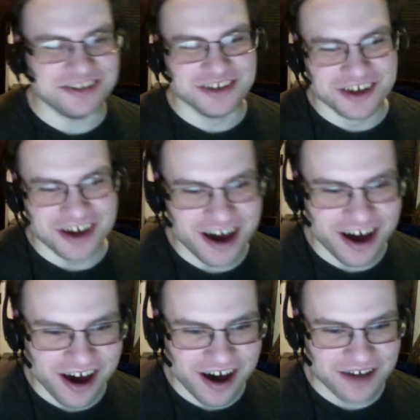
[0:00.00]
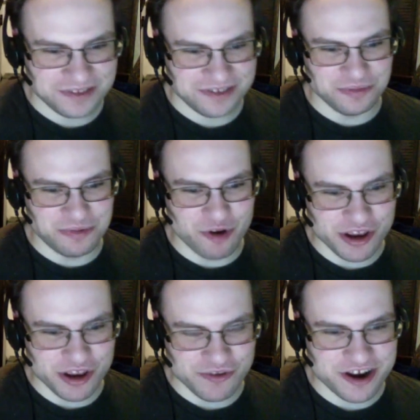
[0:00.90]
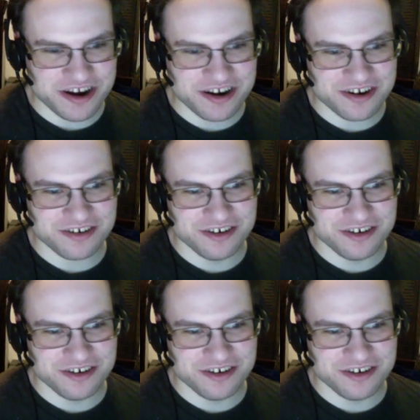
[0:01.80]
To the point where,